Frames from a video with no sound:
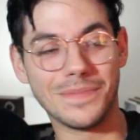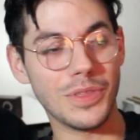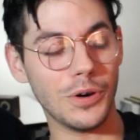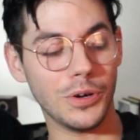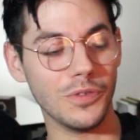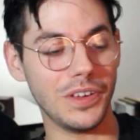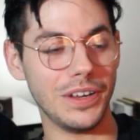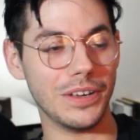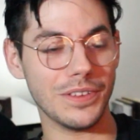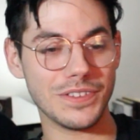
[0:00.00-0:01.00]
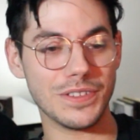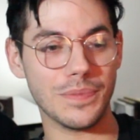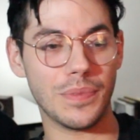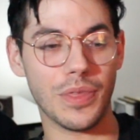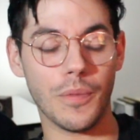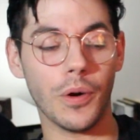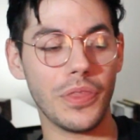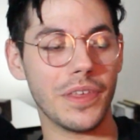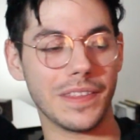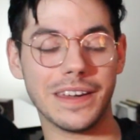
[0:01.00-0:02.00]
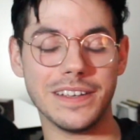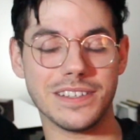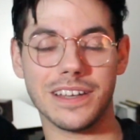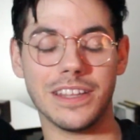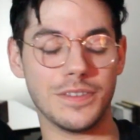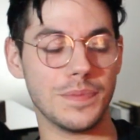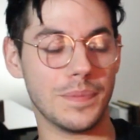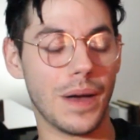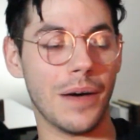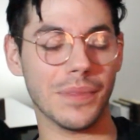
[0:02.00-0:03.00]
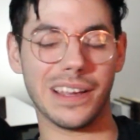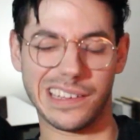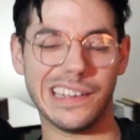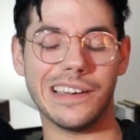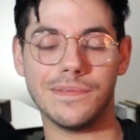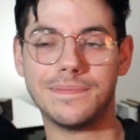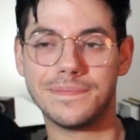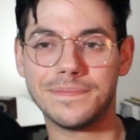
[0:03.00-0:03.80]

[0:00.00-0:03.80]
The whole video, this is the one thing that he said that I'm like, yeah.